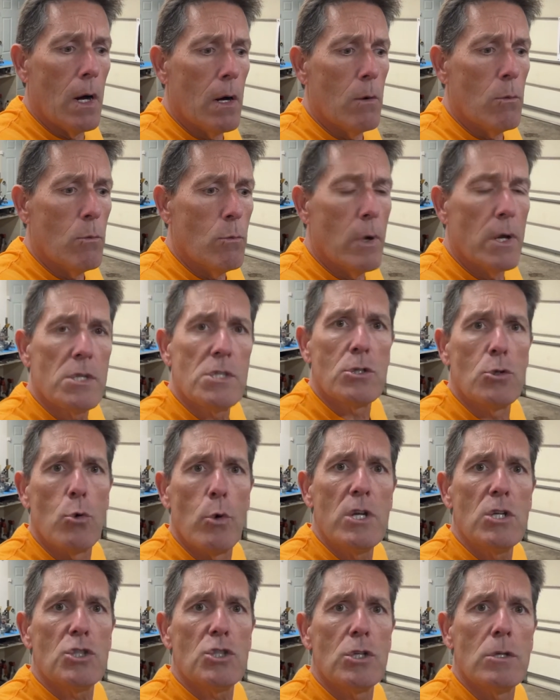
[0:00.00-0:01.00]

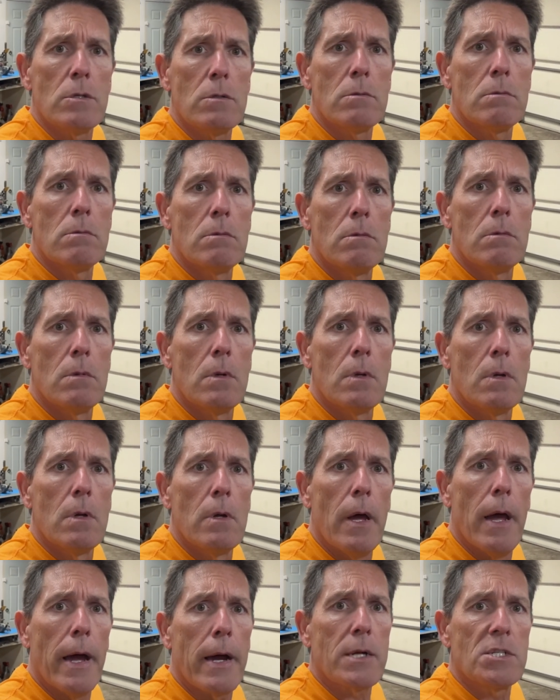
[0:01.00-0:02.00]
restoration
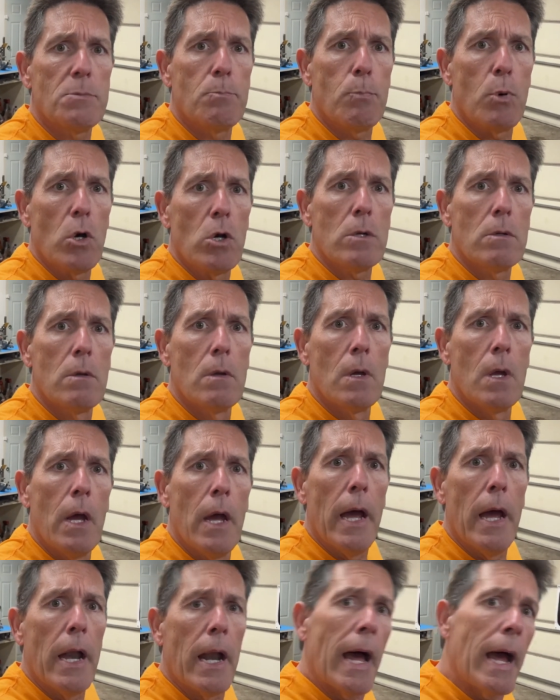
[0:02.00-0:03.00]
expert,
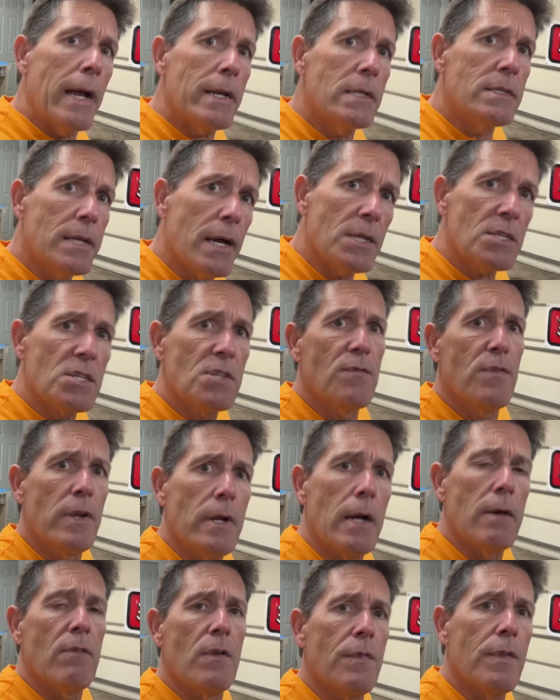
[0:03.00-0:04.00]
and I had to test fit
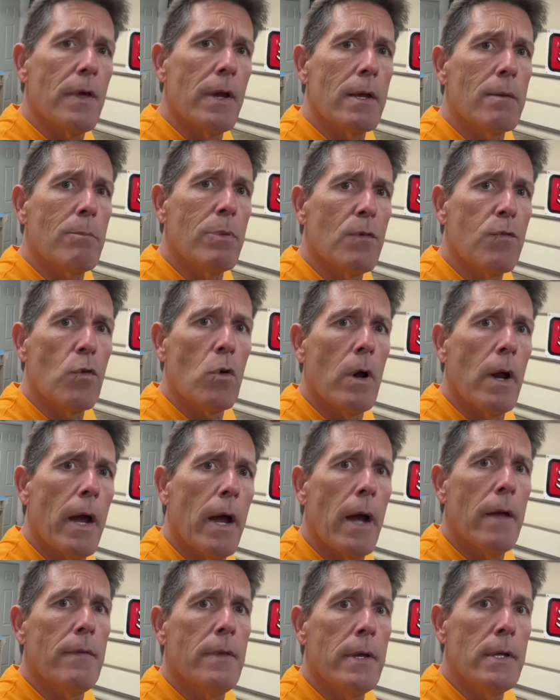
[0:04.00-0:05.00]
everything before I
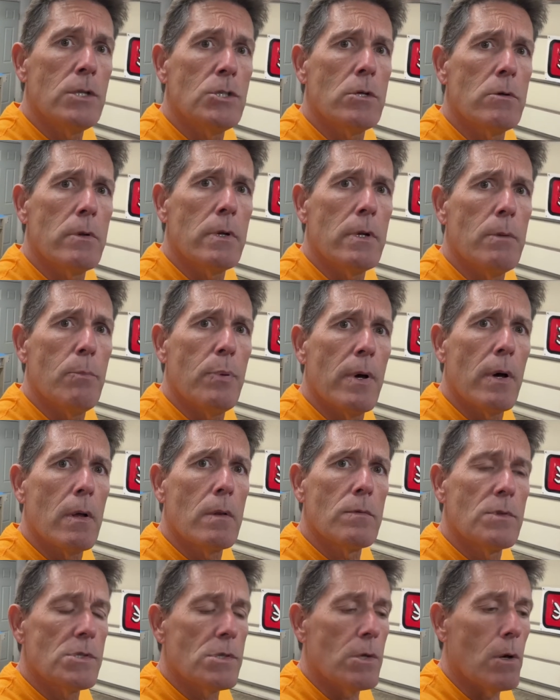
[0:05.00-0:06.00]
had the engine
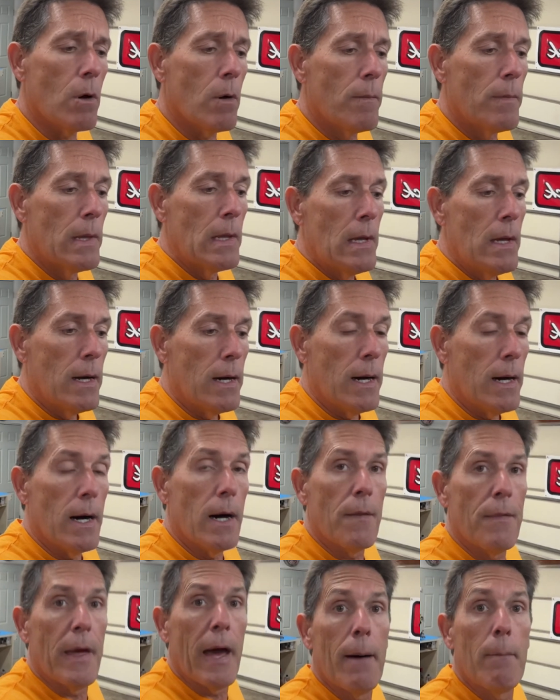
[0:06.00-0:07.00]
rebuilt. So
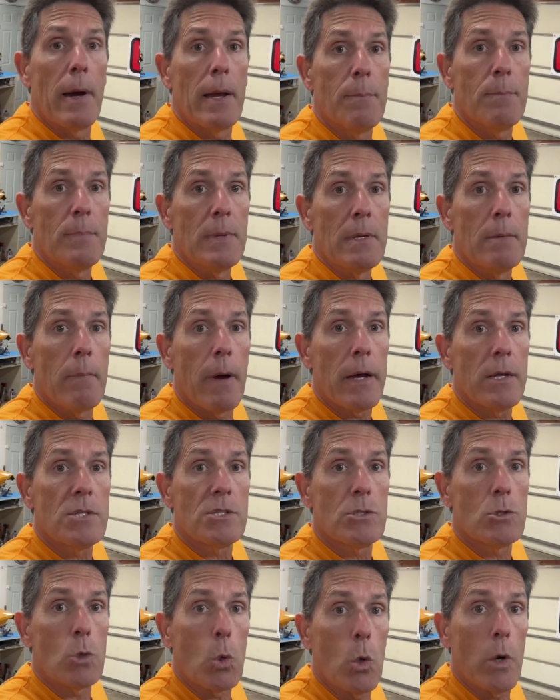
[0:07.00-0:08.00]
that might be my
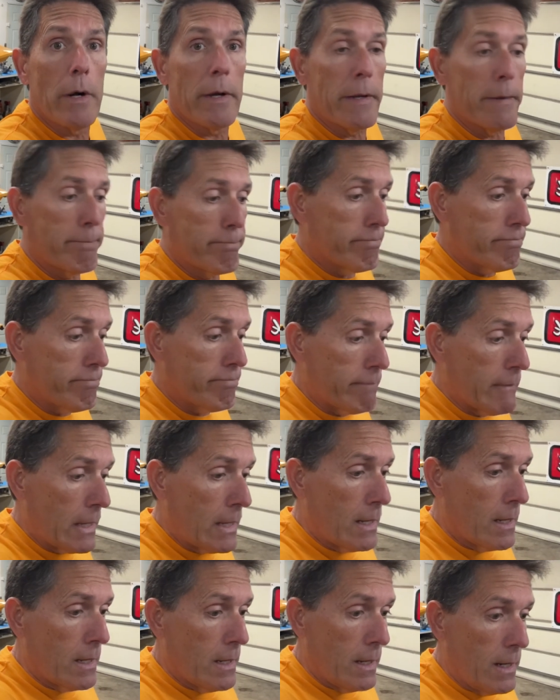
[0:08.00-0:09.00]
story.
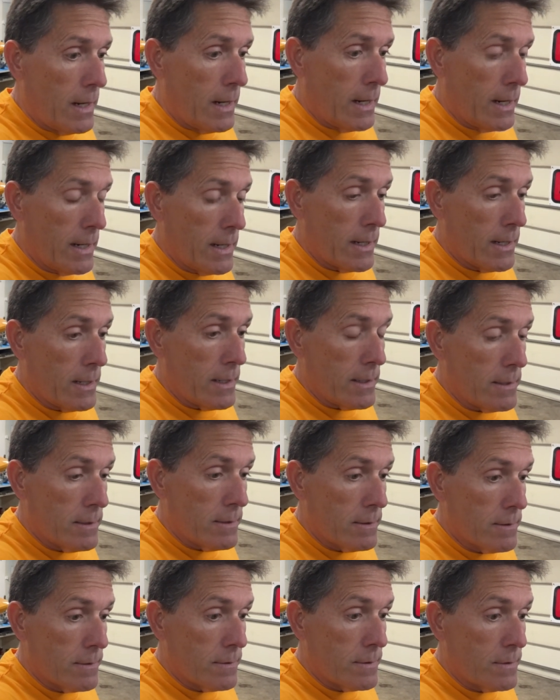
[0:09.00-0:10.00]

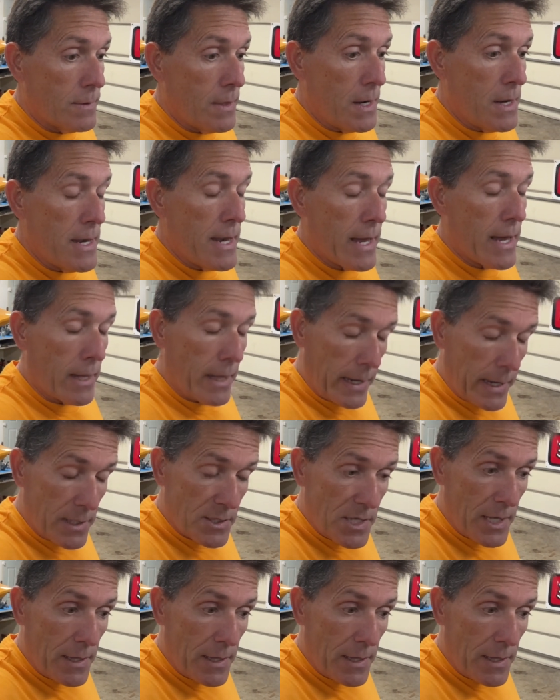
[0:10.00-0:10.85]
Like I say,